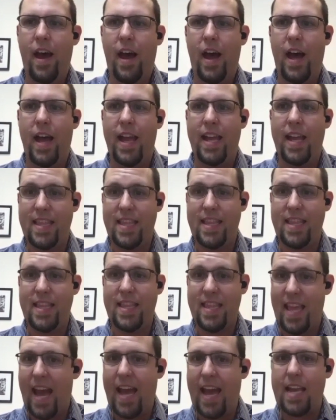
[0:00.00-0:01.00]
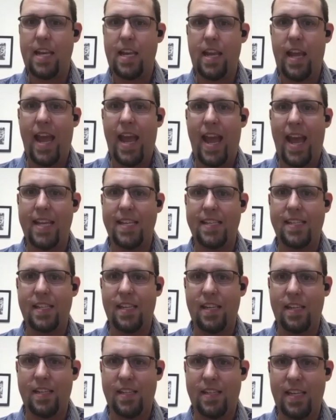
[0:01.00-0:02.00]
Uh, and that
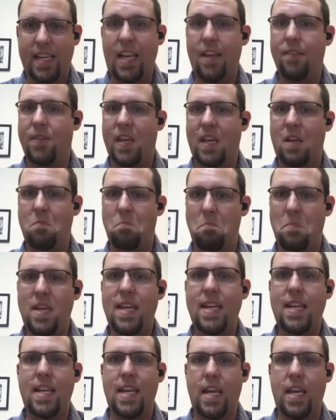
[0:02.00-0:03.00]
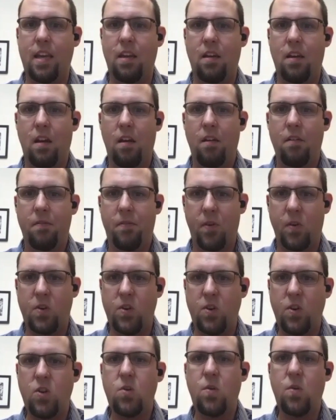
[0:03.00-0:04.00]
has significant meaning for
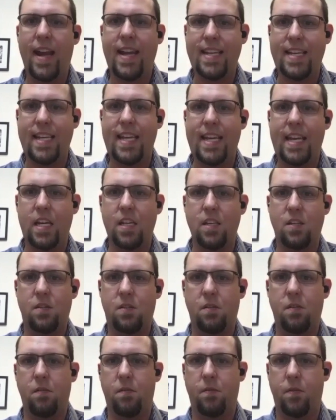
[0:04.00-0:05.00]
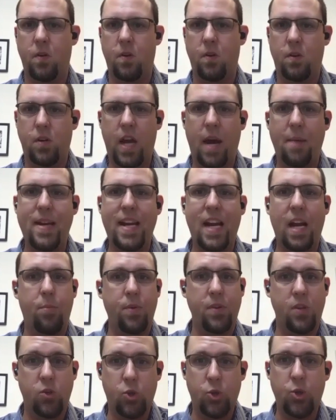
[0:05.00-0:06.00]
new ideas for coming up
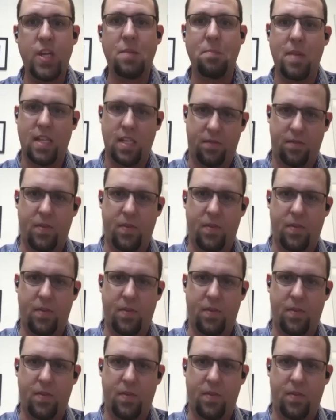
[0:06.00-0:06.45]
with treatment.